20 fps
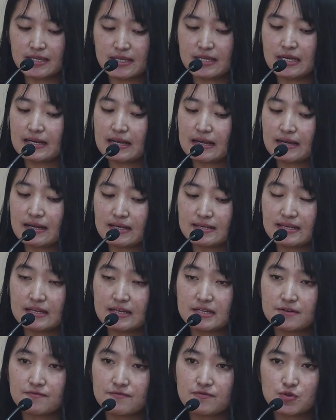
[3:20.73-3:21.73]
at Tarayana
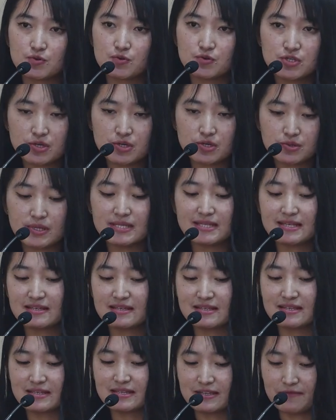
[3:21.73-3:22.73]
Center for Social
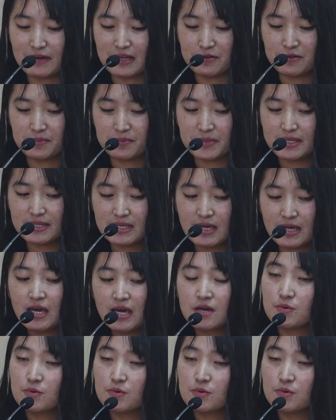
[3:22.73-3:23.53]
Research and Development,